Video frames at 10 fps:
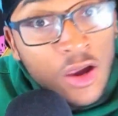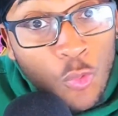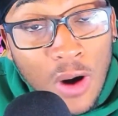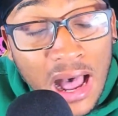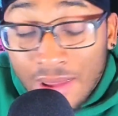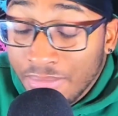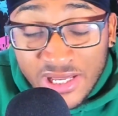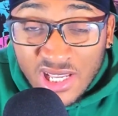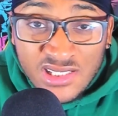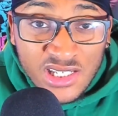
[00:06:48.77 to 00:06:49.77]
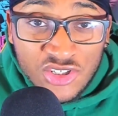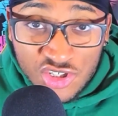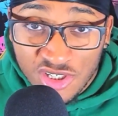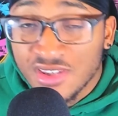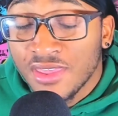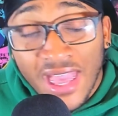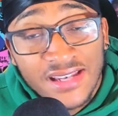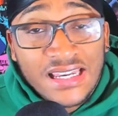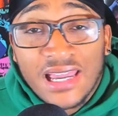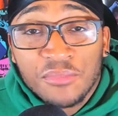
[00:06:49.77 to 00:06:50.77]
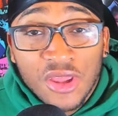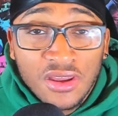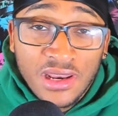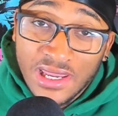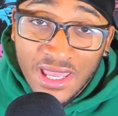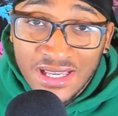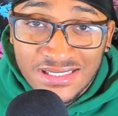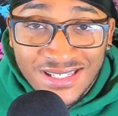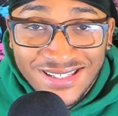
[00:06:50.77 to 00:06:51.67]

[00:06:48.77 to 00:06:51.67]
Why? Because he's just that damn good, I guess.